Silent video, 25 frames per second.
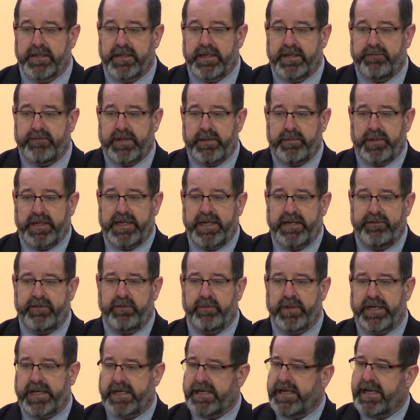If they believe that
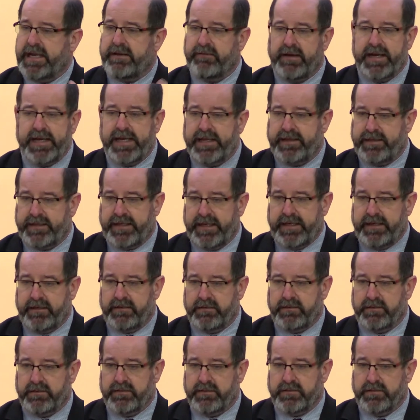we can hear anything,
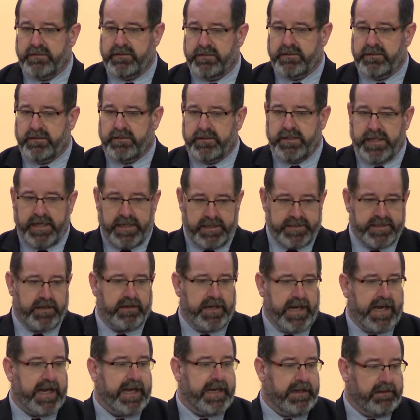then it's
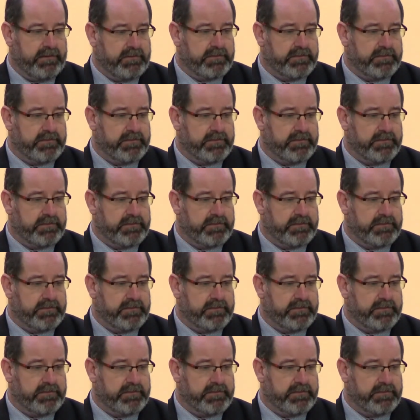okay.